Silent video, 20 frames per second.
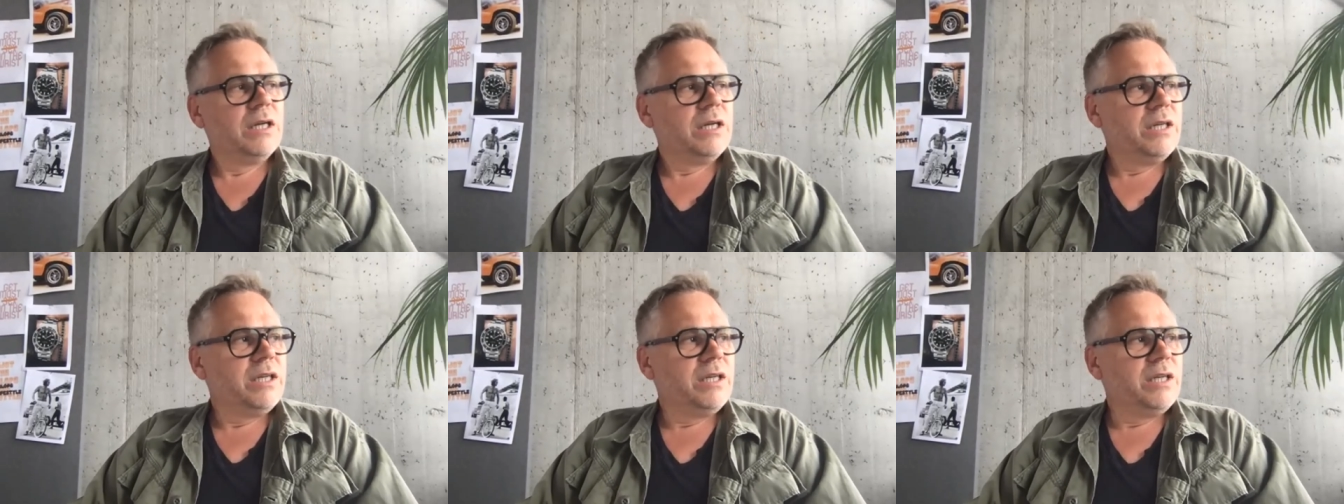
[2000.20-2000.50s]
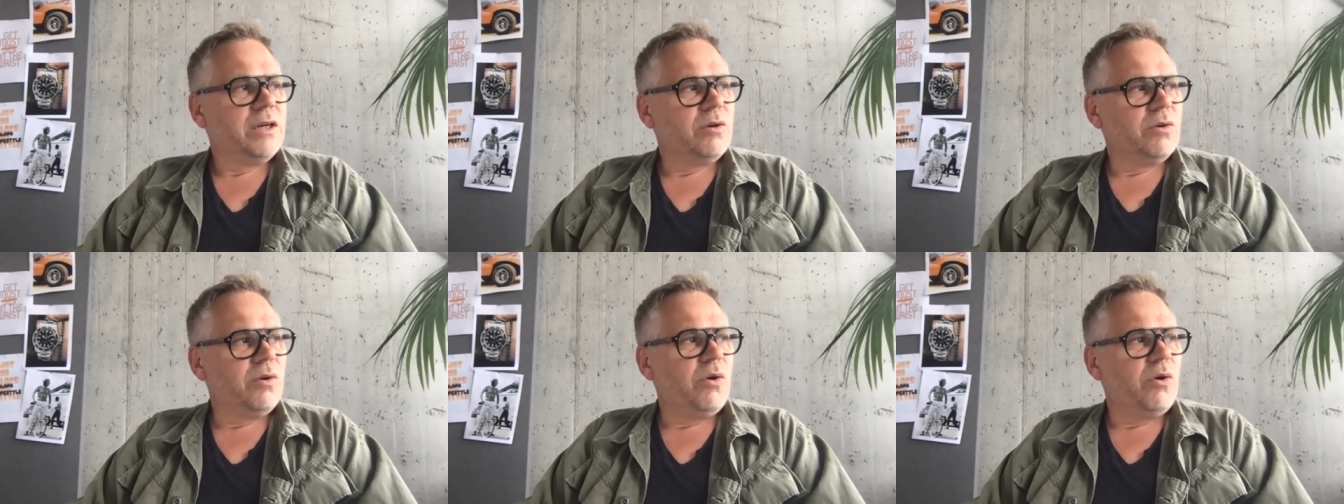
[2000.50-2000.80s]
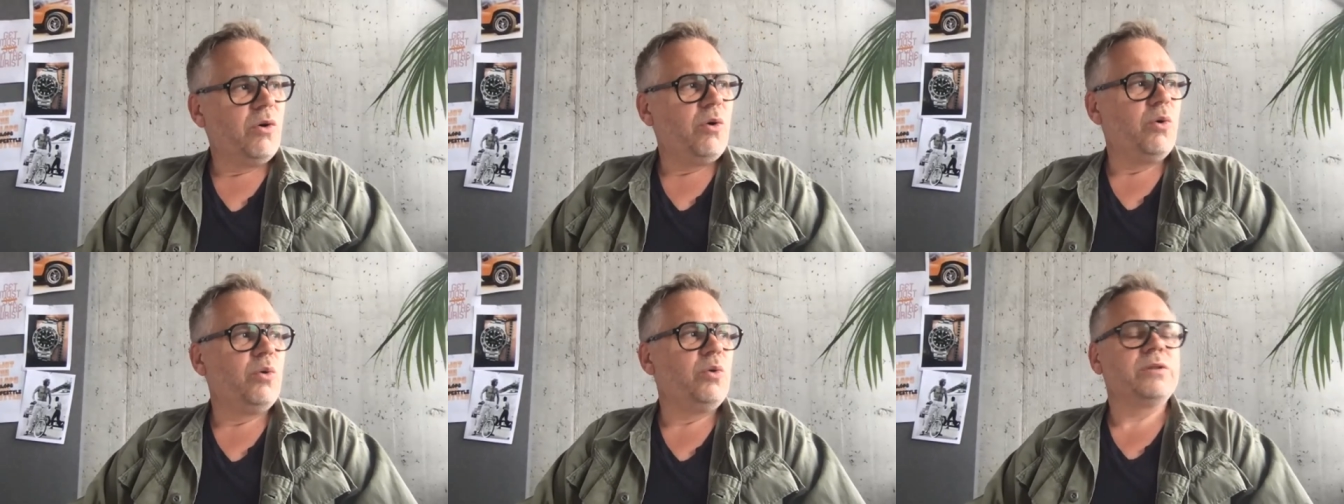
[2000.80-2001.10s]
you know,
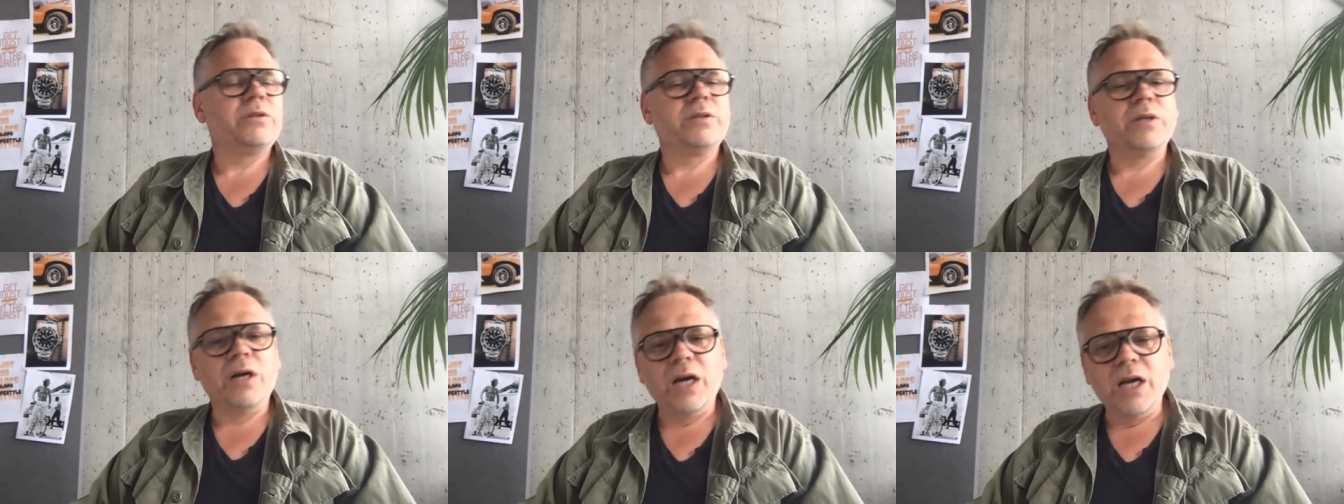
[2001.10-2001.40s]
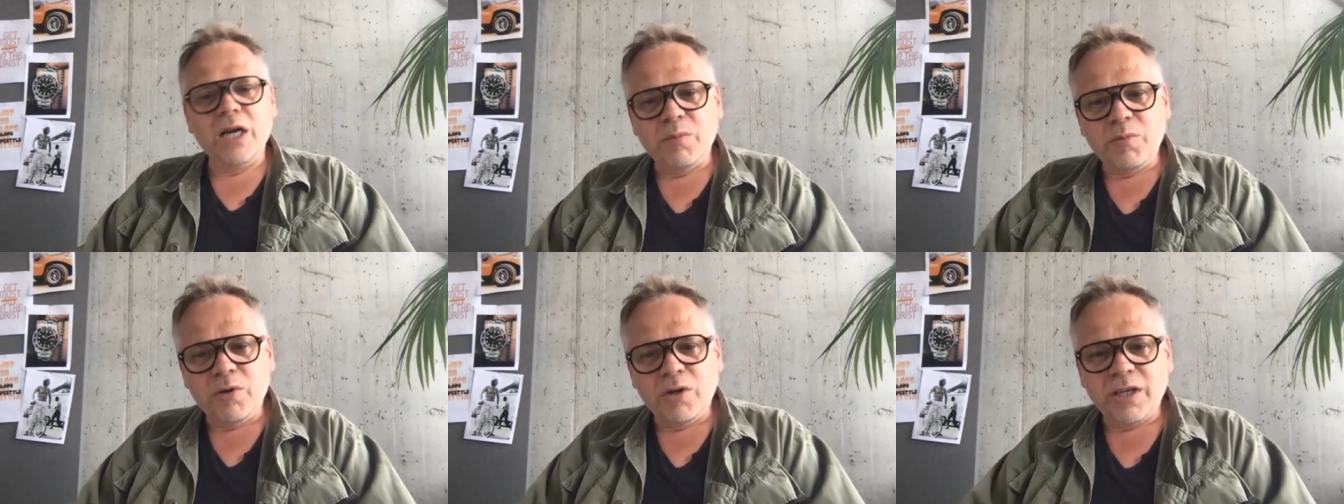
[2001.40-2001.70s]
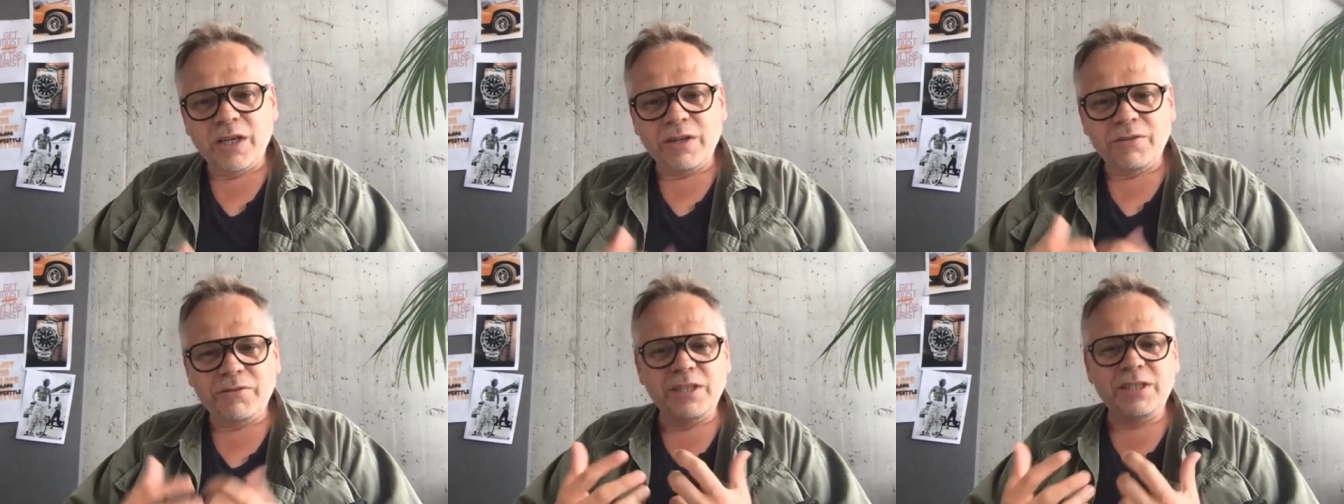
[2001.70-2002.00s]
old time or
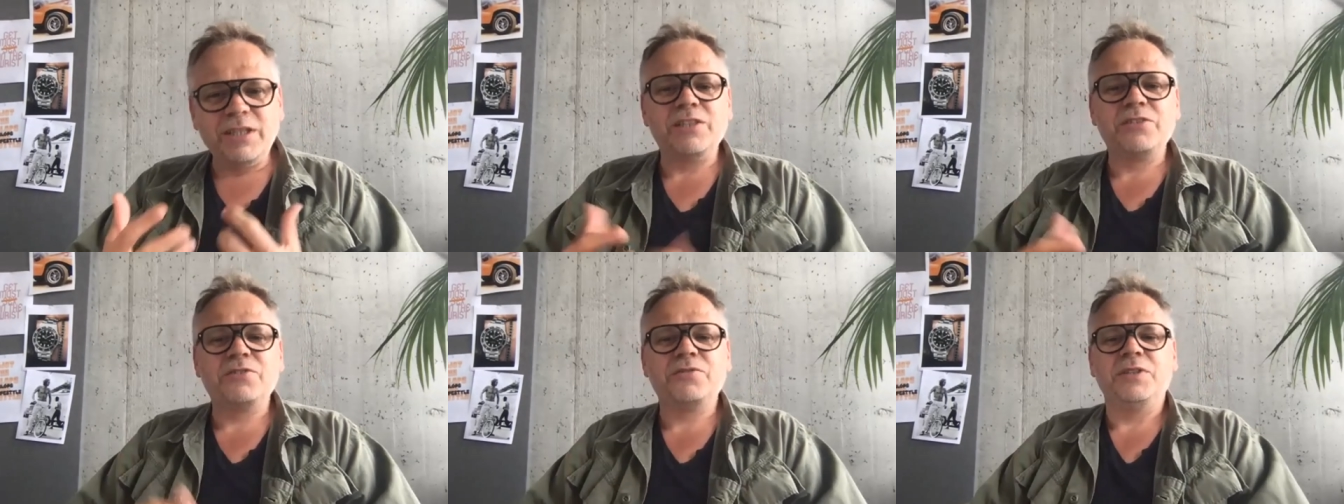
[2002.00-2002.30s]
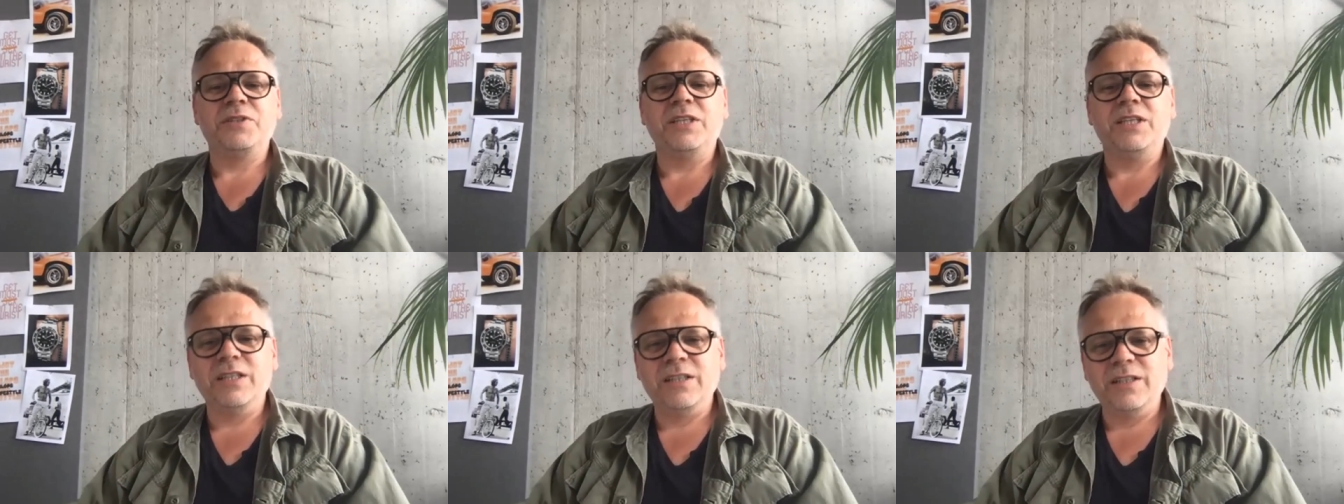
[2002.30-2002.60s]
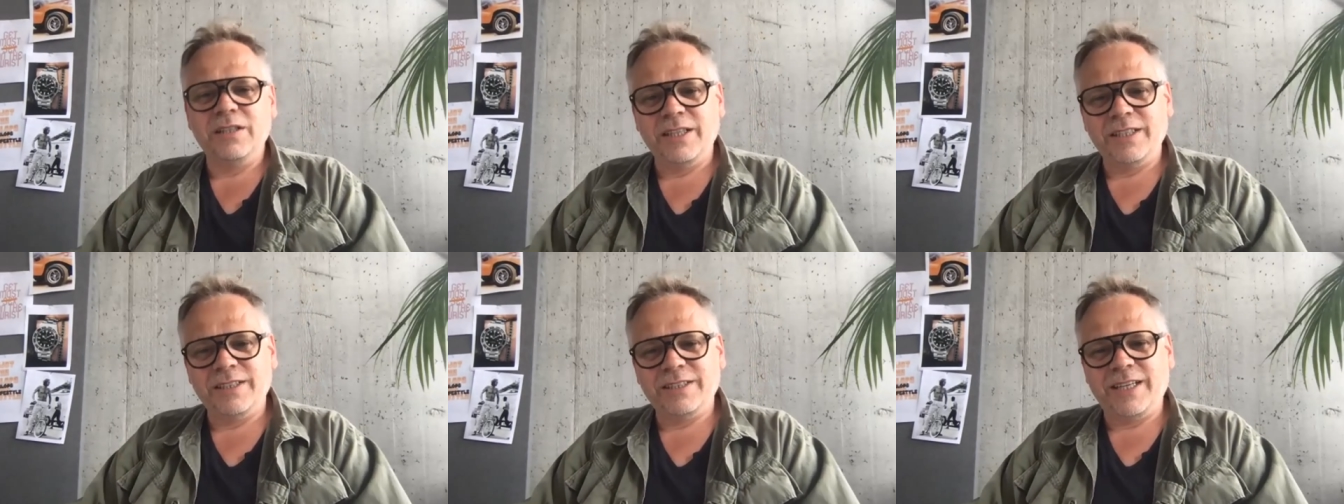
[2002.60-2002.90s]
that vintage
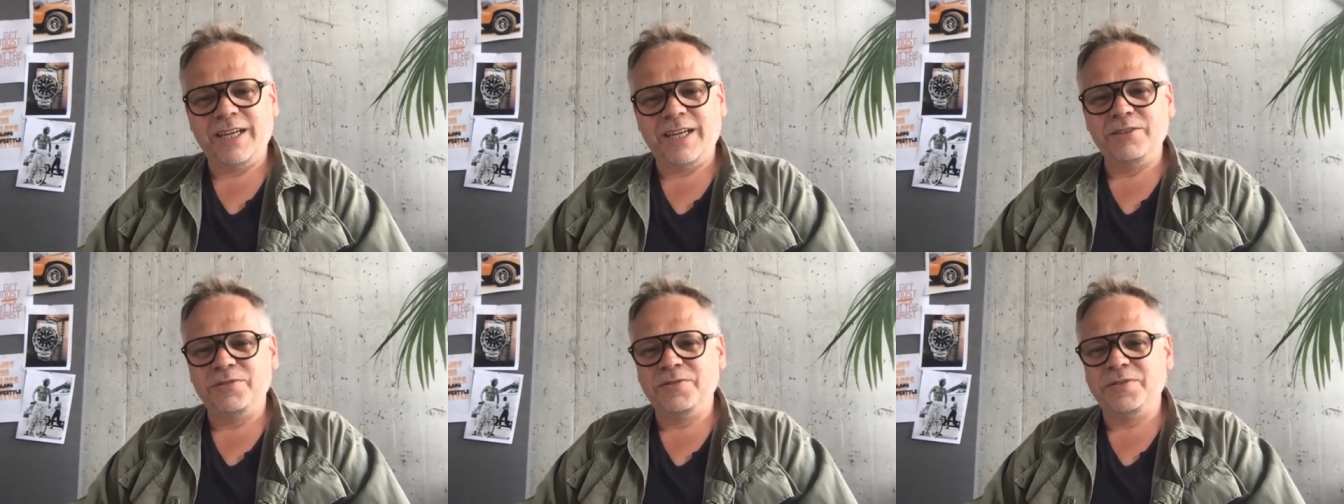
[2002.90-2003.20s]
feel, that kind yeah.